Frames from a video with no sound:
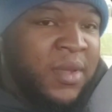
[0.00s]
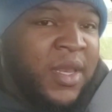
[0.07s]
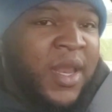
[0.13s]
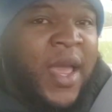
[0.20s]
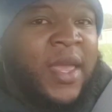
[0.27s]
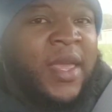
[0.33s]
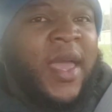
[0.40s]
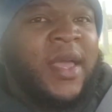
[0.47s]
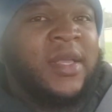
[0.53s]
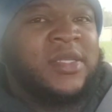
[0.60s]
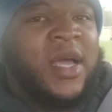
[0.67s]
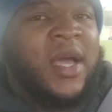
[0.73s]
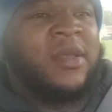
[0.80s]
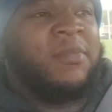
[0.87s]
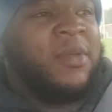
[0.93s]
And I ain't
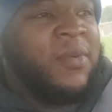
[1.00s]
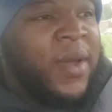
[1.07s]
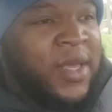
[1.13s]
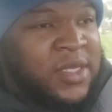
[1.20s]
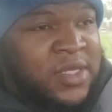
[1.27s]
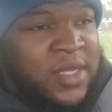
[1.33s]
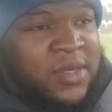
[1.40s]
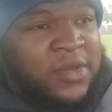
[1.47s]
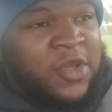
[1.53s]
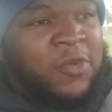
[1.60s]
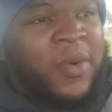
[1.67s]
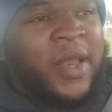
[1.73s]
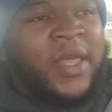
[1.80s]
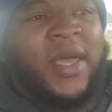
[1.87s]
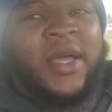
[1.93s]
had time to be wasted.
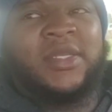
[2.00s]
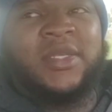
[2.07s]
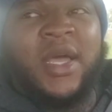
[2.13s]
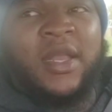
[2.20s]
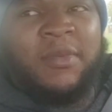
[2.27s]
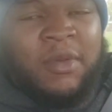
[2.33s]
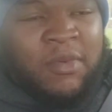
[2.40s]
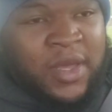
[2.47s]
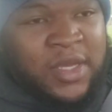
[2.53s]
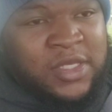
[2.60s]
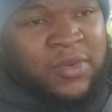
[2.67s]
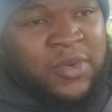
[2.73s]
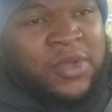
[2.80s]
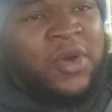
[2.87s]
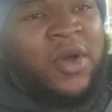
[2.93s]
Nobody got time to be
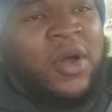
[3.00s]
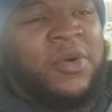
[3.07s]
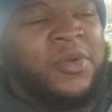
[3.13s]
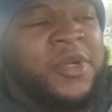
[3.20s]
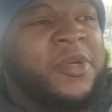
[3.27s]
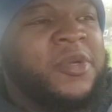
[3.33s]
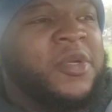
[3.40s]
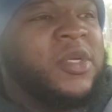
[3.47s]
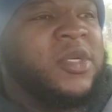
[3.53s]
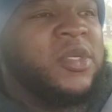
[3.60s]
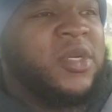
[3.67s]
wasted when you're older.